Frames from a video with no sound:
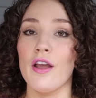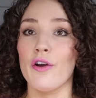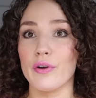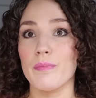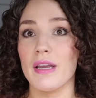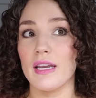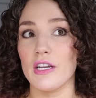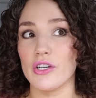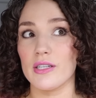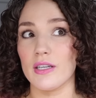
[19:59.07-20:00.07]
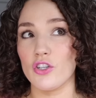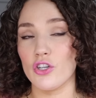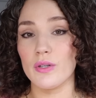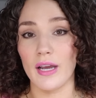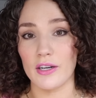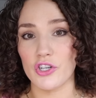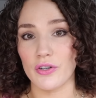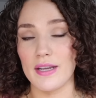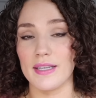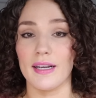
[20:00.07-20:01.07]
For me, it just is too
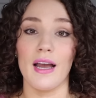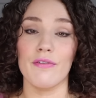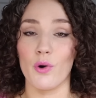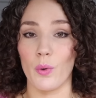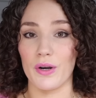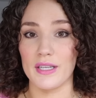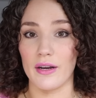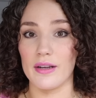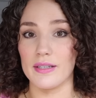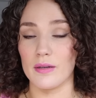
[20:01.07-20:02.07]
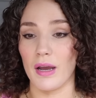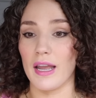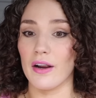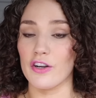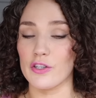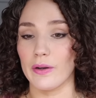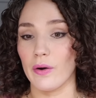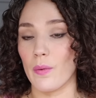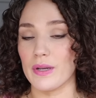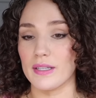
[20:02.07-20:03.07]
texturizing. I have coarse areas in my hair, so I don't
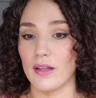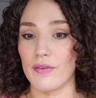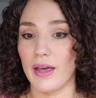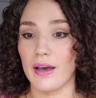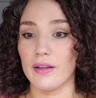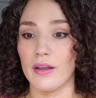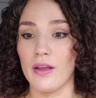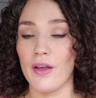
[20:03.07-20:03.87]
always love that